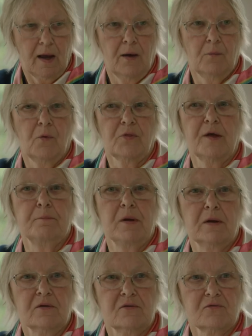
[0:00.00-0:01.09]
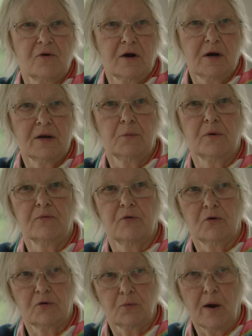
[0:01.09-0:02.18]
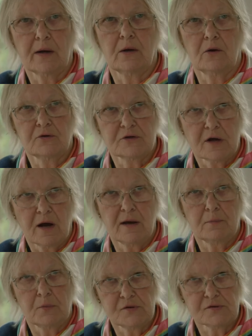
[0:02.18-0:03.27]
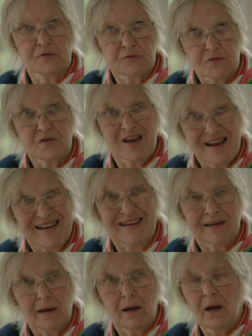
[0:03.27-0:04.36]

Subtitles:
And what they've been struggling with for quite a long time was saying,